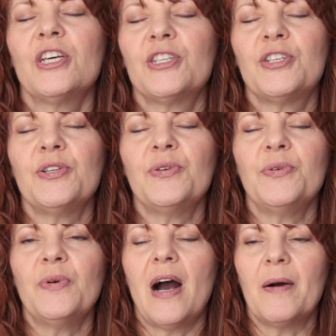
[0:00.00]

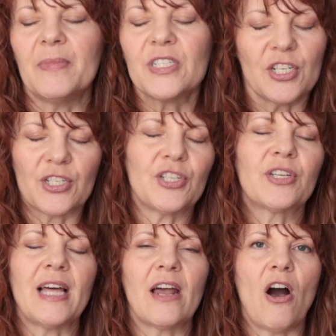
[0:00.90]
to just
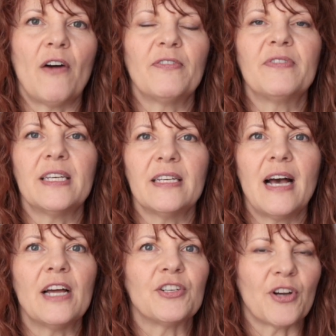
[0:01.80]
took that off of the
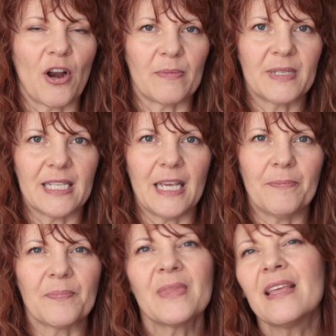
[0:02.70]
underarm
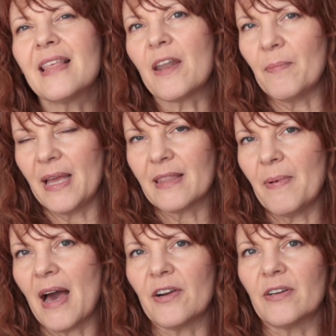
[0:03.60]
seam. That'll make the
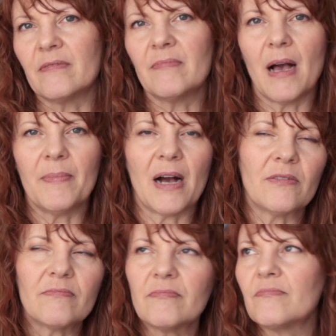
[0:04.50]
pattern
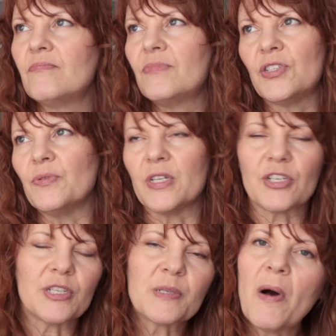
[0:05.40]
about 2
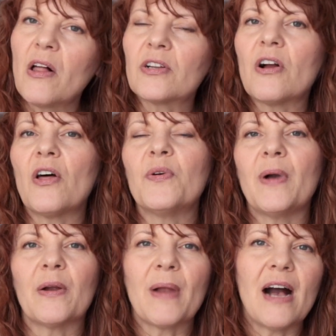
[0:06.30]
inches smaller all the
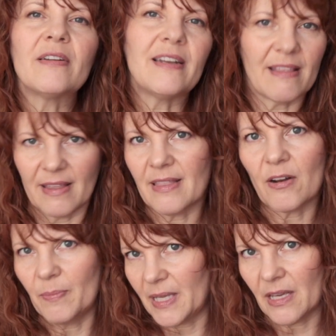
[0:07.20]
way around, and I think
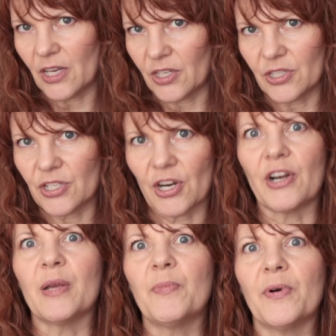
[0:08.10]
that'll be a good
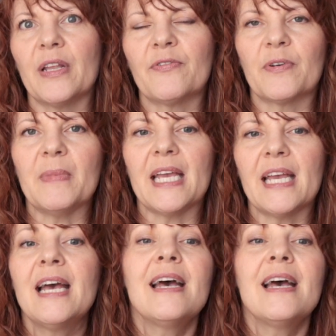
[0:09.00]
starting point for me.